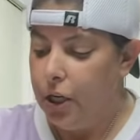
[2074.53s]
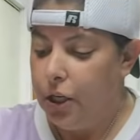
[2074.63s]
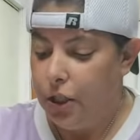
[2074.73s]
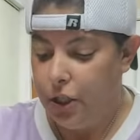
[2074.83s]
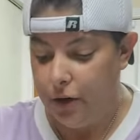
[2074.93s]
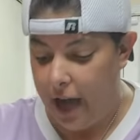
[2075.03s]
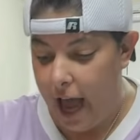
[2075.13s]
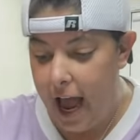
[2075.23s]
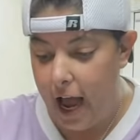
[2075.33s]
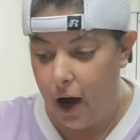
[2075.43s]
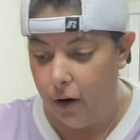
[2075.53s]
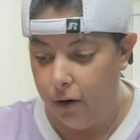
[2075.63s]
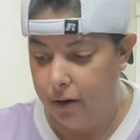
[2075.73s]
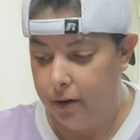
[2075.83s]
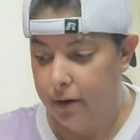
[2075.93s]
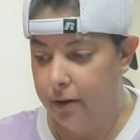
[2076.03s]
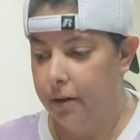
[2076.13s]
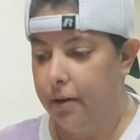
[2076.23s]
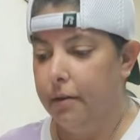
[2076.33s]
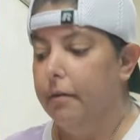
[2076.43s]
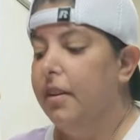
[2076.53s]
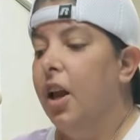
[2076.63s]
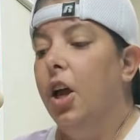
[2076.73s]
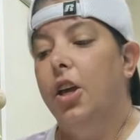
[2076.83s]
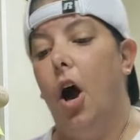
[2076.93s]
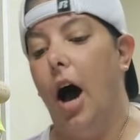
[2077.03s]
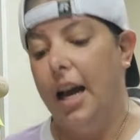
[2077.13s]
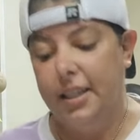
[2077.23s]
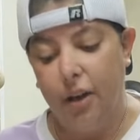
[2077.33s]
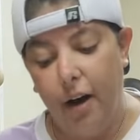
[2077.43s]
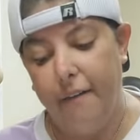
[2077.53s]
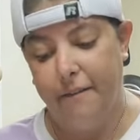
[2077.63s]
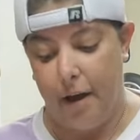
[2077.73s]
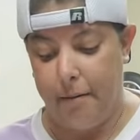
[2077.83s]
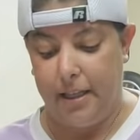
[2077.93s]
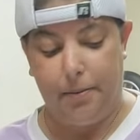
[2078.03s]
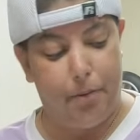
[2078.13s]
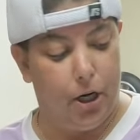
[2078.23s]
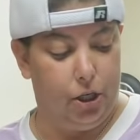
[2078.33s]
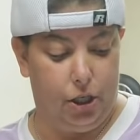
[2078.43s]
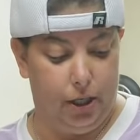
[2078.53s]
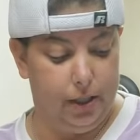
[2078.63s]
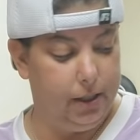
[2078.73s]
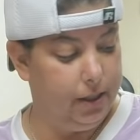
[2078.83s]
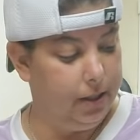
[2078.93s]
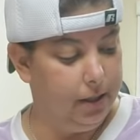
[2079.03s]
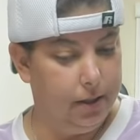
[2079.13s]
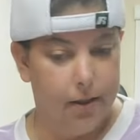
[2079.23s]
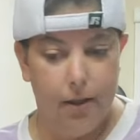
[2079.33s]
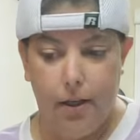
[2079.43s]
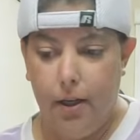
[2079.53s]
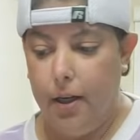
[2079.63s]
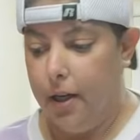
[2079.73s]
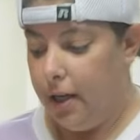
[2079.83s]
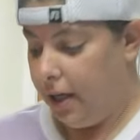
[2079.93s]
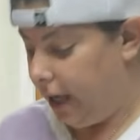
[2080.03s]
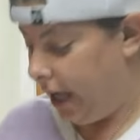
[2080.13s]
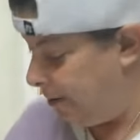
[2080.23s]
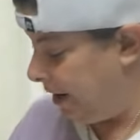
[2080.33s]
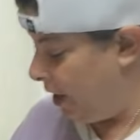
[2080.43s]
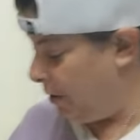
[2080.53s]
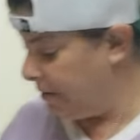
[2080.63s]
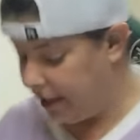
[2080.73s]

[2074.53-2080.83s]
So now, y'all, I still haven't found my sponges. Anybody know where my